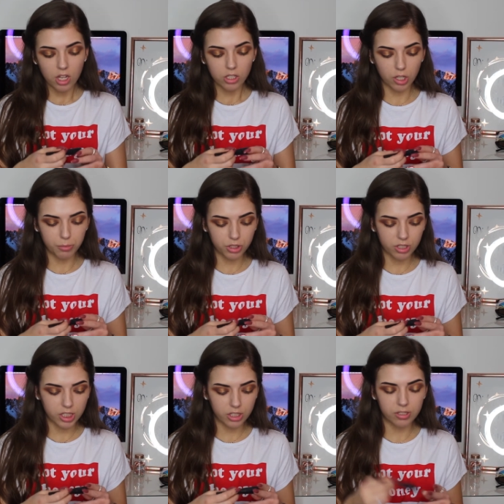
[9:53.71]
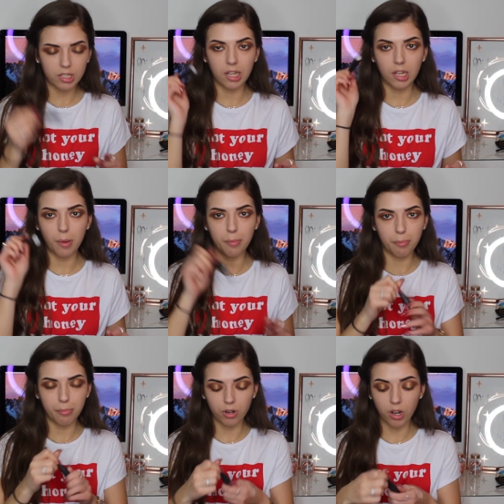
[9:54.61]
So I'm just going to use the
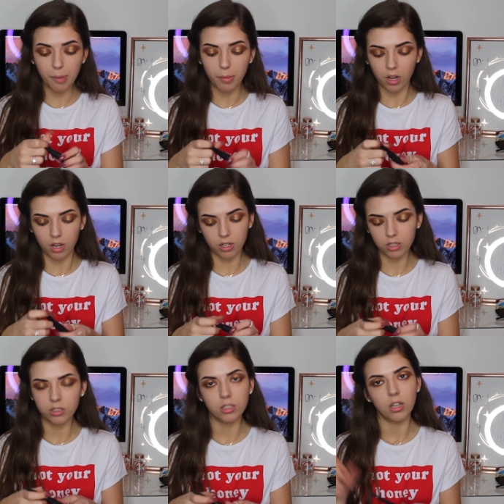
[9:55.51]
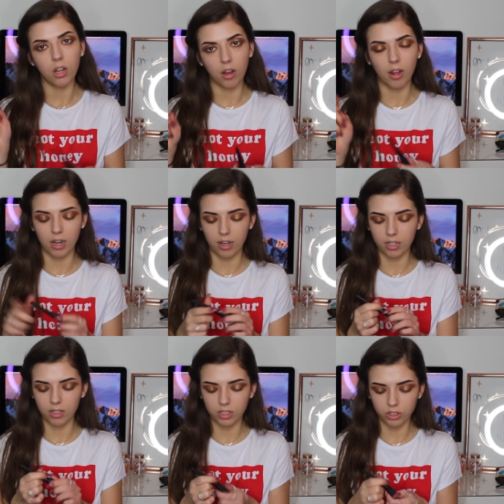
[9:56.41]
Primark
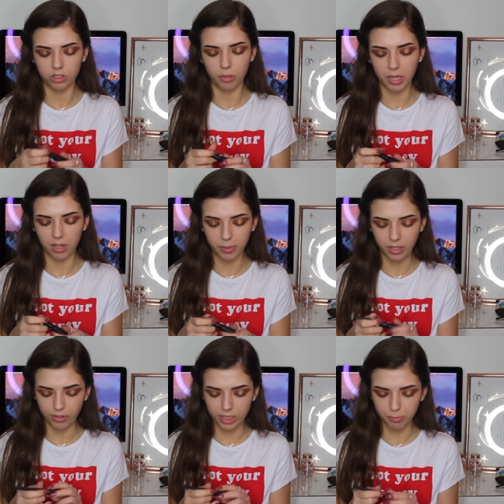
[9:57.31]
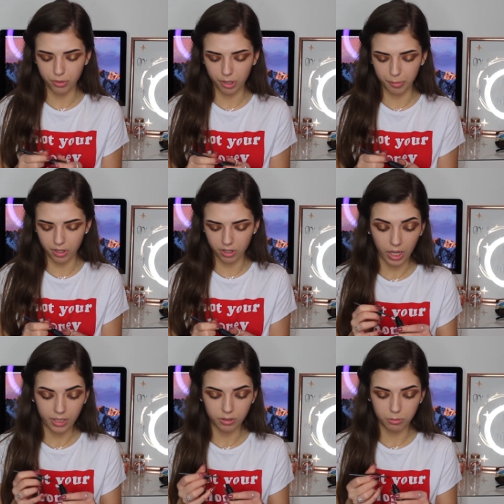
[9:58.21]
eyeliner, just so I'm keeping the eyes Primark.
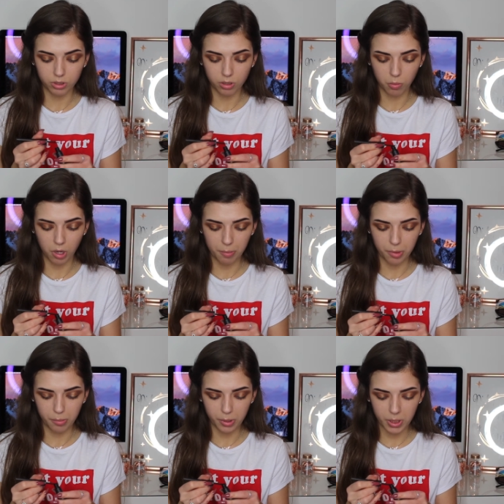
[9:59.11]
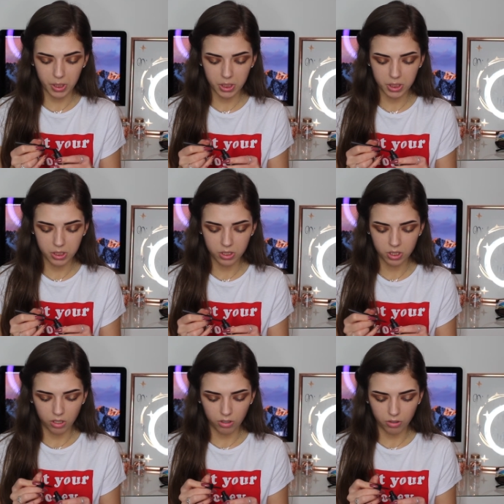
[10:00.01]
Okay, so I'm just going to wipe the brush.
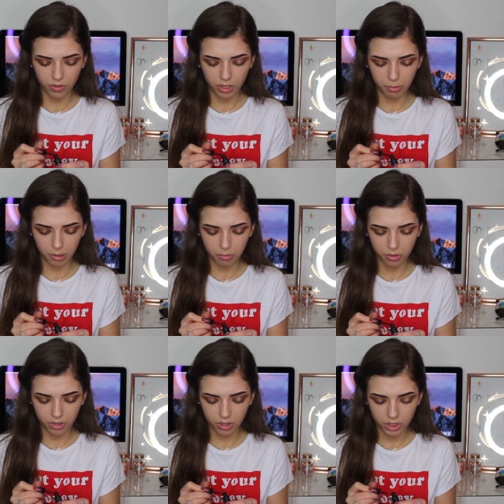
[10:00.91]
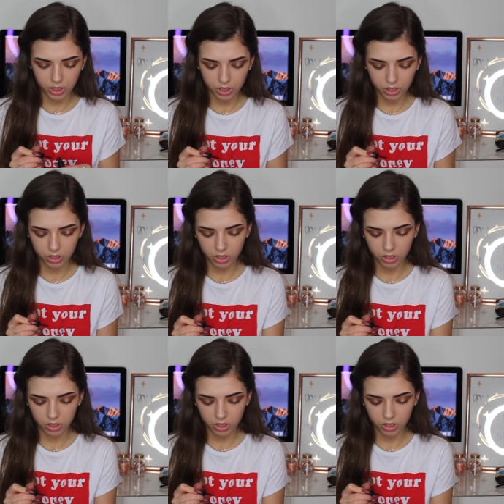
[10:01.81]
This is a really bad brush.